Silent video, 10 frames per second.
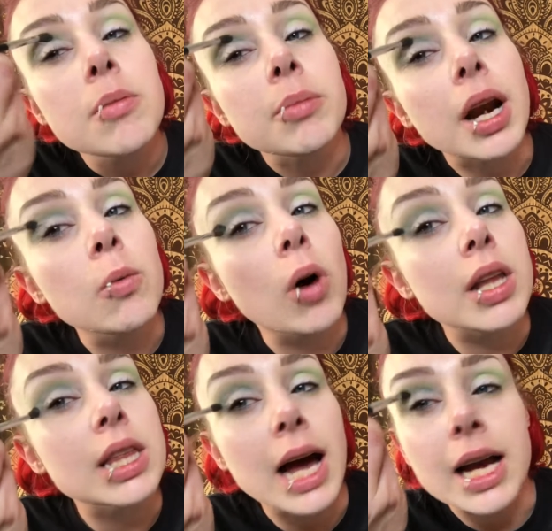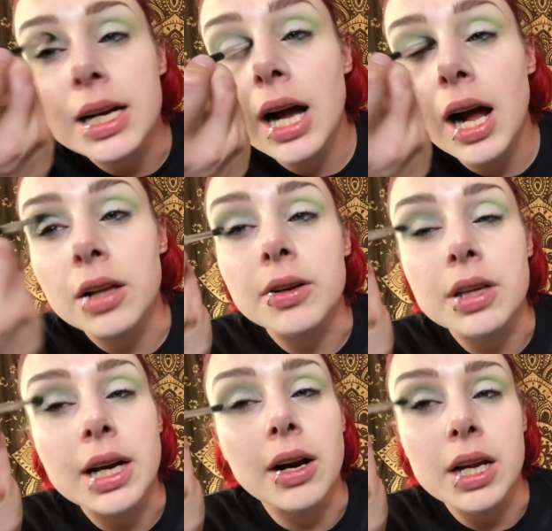but I want that color
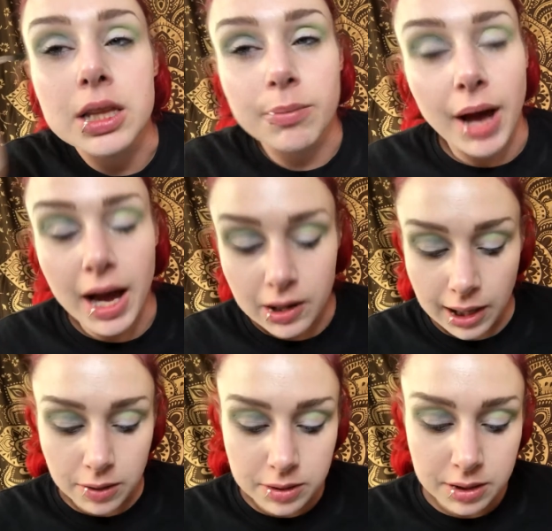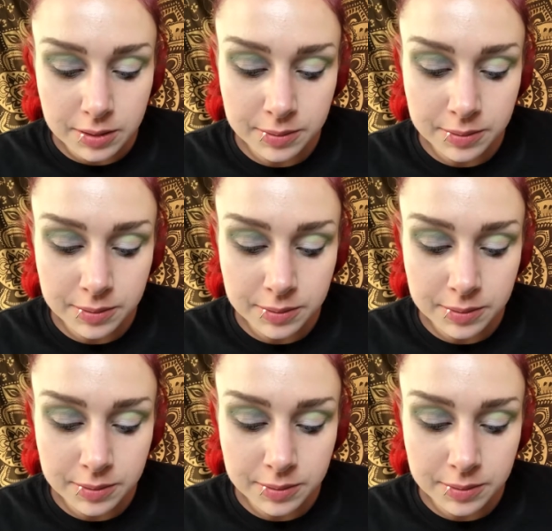there in the background.